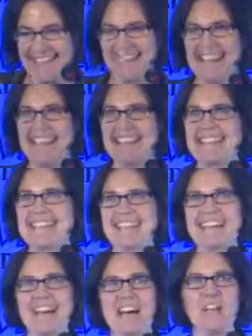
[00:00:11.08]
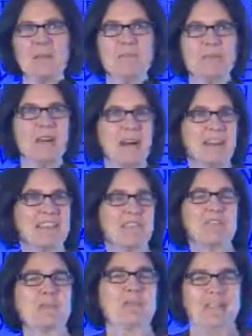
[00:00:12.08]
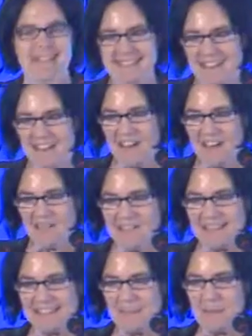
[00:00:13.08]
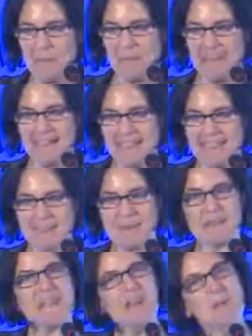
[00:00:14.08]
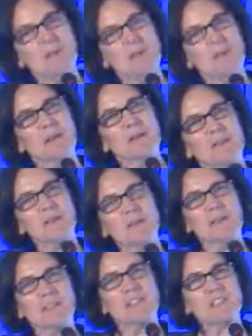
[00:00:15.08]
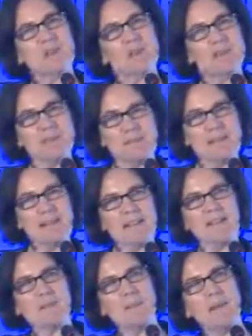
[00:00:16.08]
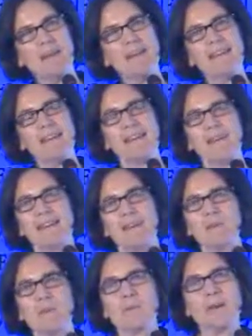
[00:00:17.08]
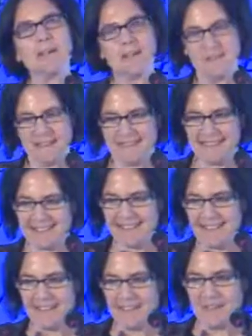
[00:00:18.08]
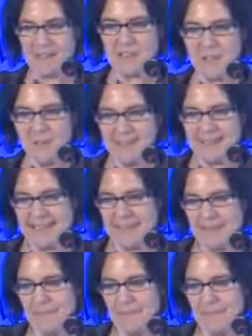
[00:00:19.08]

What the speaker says: And I'm not from India, obviously, but I spend time here, and so I'm going to share some things that may be relevant to India.